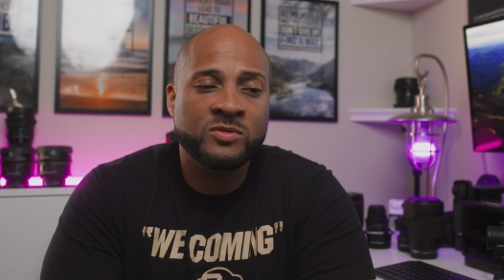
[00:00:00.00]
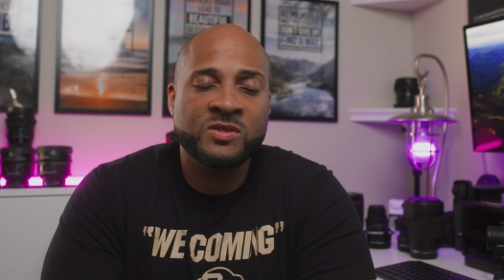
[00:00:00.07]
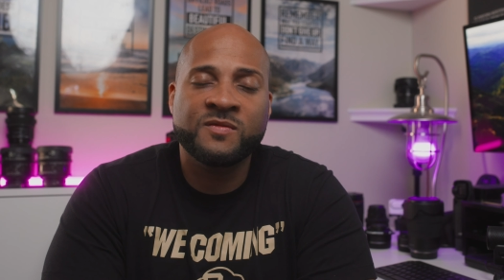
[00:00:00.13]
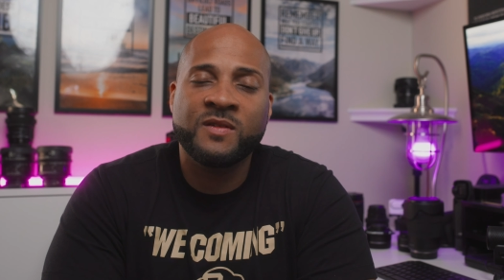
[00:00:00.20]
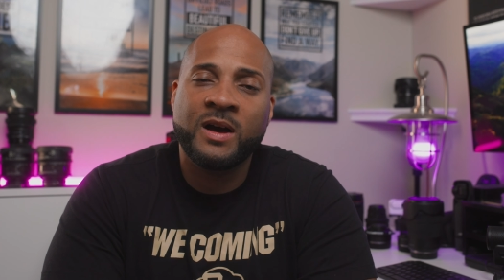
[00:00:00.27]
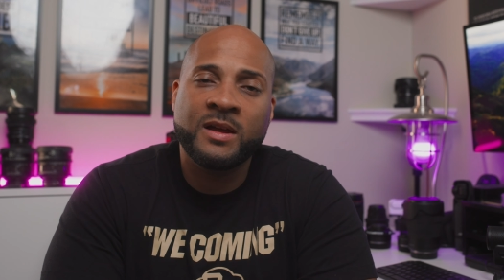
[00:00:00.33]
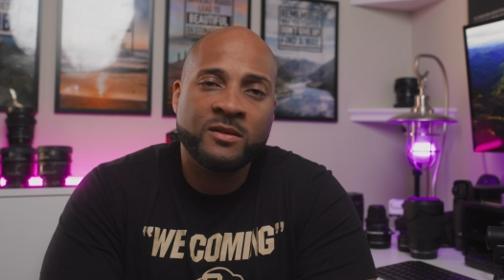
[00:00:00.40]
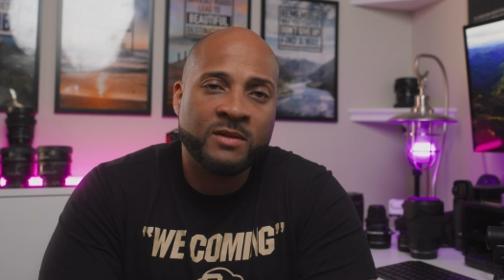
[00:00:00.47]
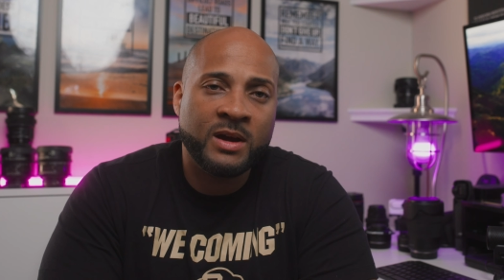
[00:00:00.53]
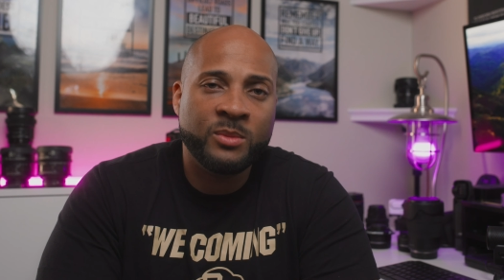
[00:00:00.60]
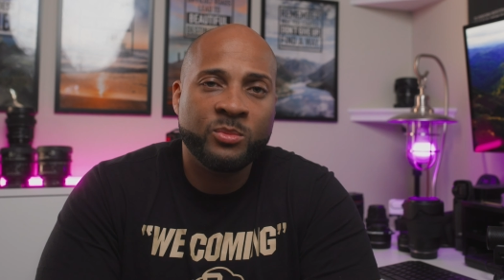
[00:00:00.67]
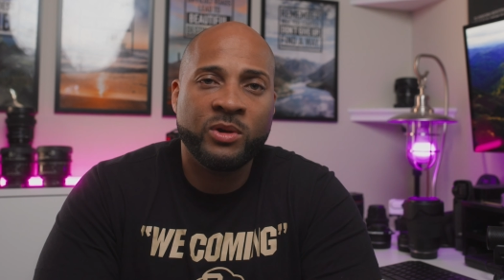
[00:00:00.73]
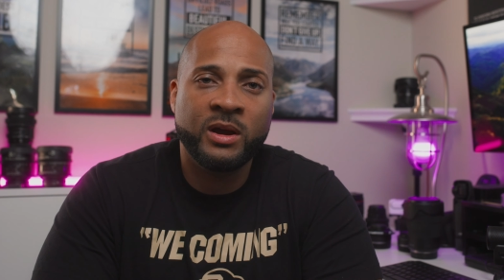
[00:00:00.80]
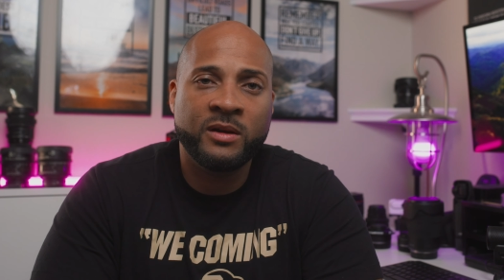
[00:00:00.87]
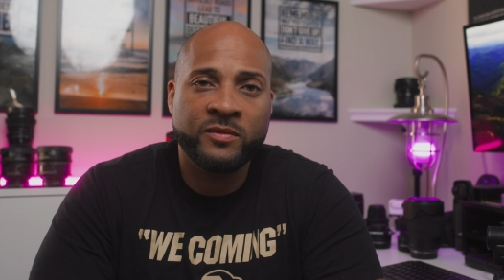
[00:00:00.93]
just find the right
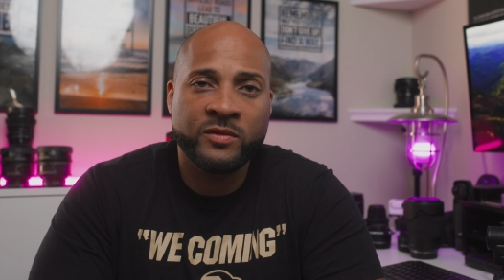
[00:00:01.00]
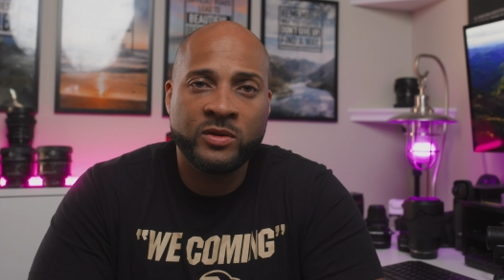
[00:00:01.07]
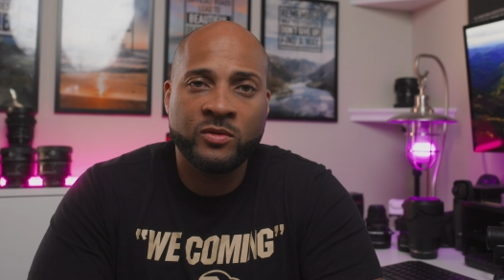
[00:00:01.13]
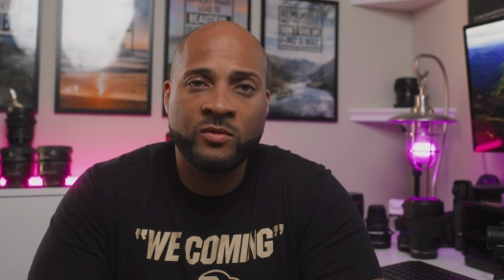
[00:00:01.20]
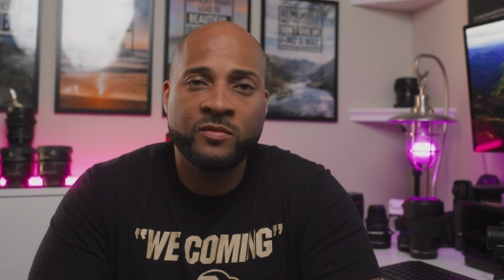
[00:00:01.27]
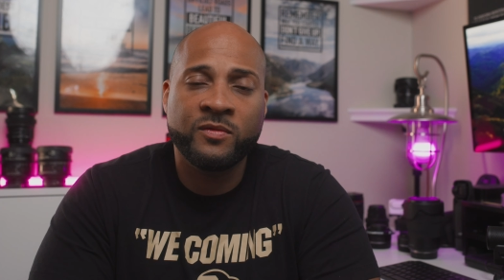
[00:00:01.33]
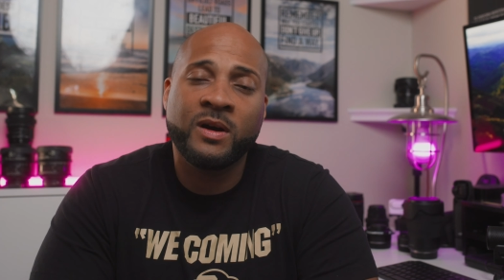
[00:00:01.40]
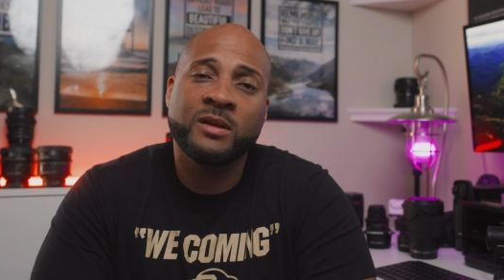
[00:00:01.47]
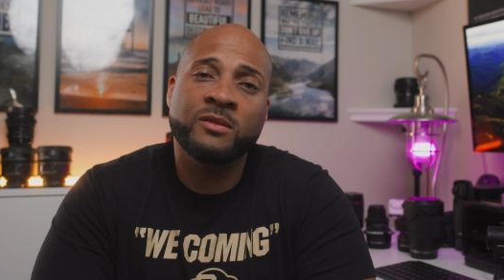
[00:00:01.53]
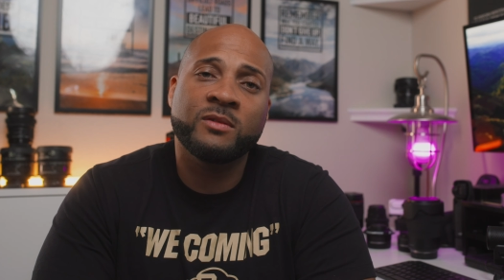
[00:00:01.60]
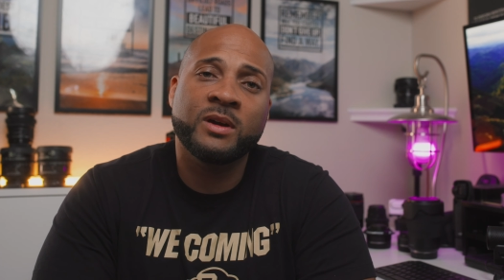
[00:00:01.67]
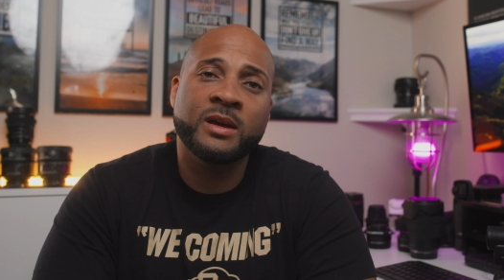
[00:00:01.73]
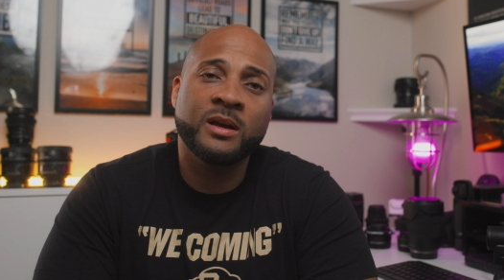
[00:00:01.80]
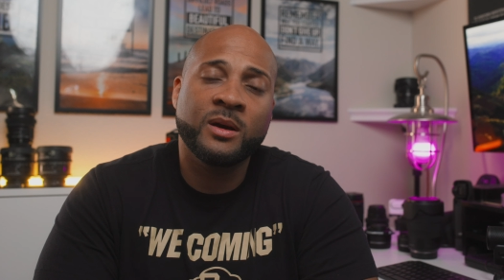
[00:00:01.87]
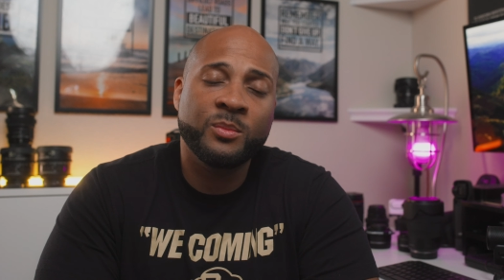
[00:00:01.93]
brand for you, find the
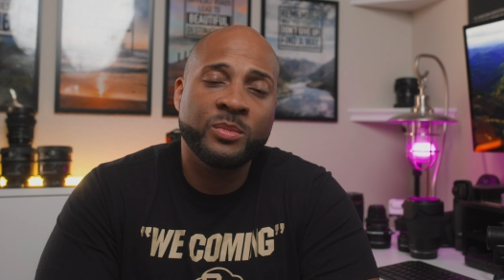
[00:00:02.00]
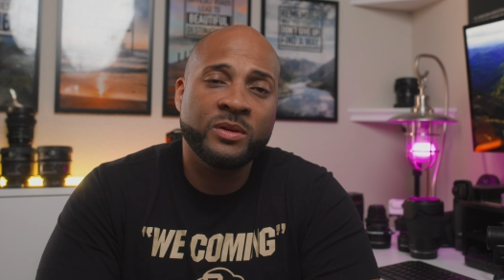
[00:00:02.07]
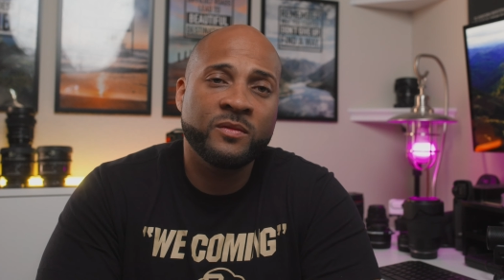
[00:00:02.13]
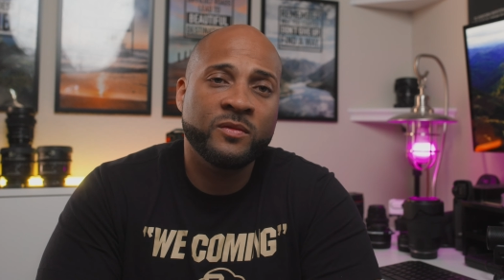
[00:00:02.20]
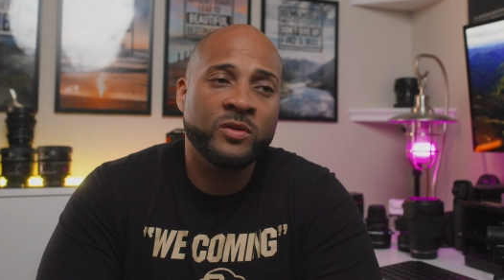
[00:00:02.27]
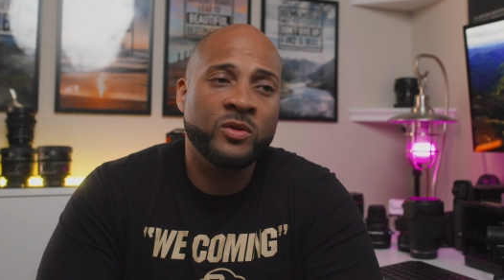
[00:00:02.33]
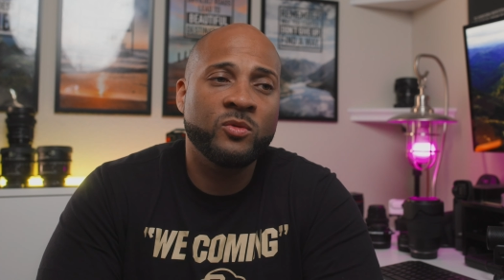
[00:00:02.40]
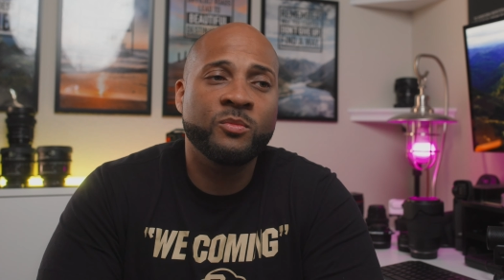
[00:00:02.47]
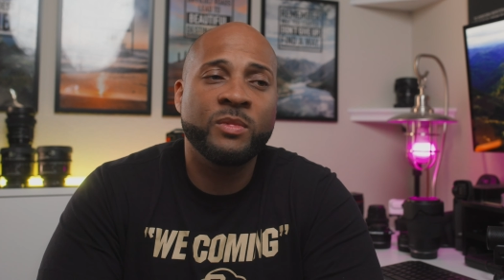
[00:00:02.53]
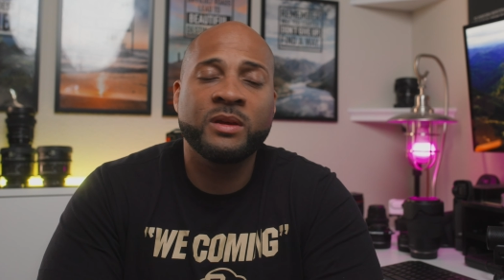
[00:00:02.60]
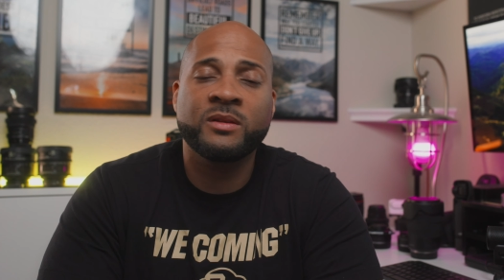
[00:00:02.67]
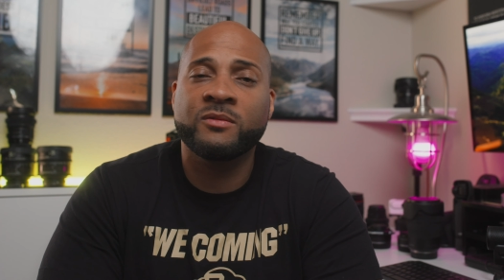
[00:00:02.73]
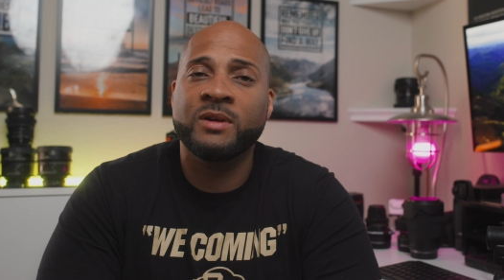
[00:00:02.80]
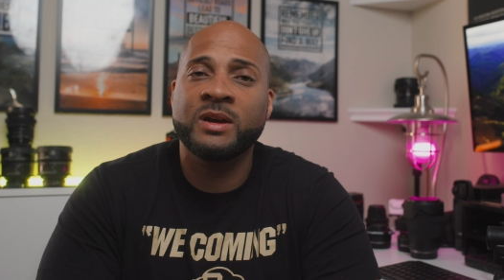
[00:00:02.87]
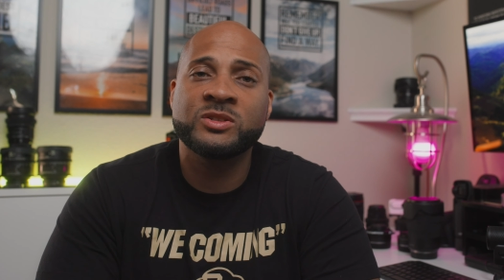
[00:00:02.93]
right company for you, make
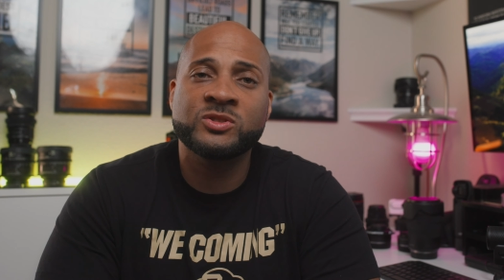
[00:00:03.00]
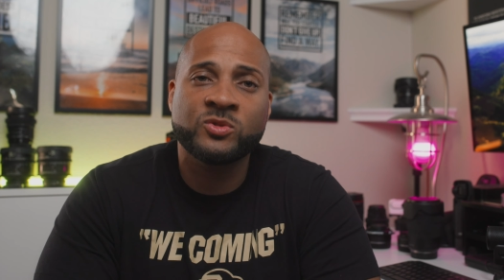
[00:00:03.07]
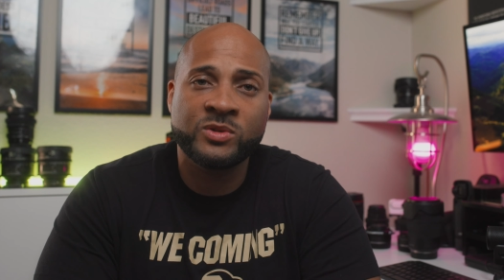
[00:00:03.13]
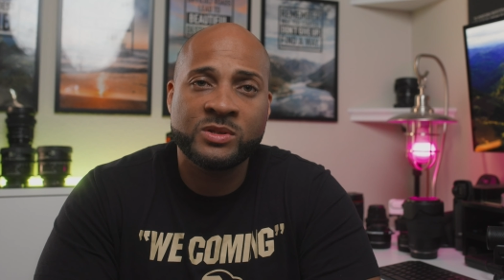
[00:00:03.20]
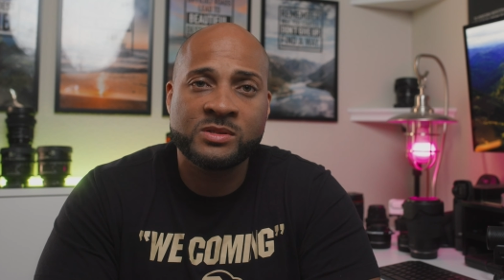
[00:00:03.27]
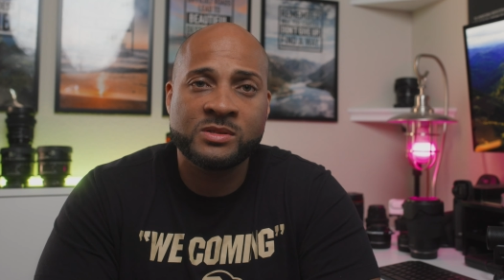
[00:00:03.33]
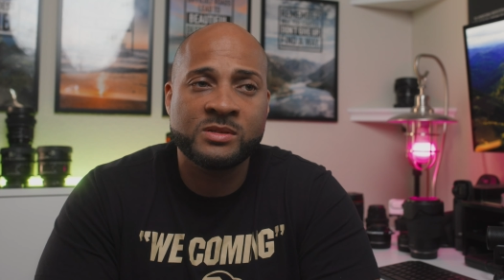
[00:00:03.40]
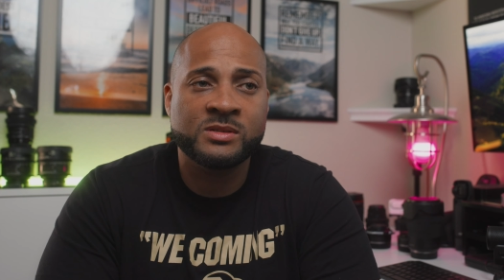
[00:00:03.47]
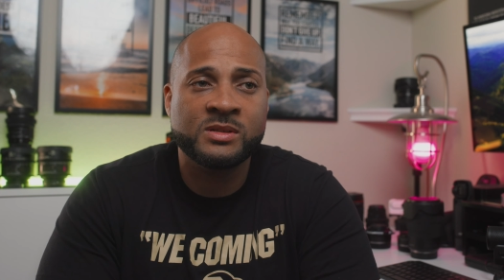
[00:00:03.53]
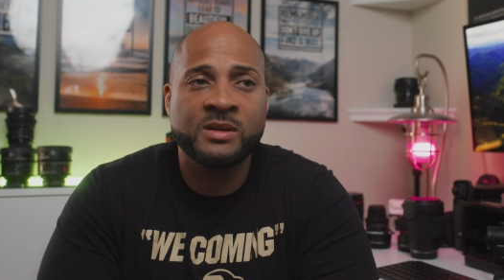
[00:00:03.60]
the right choices.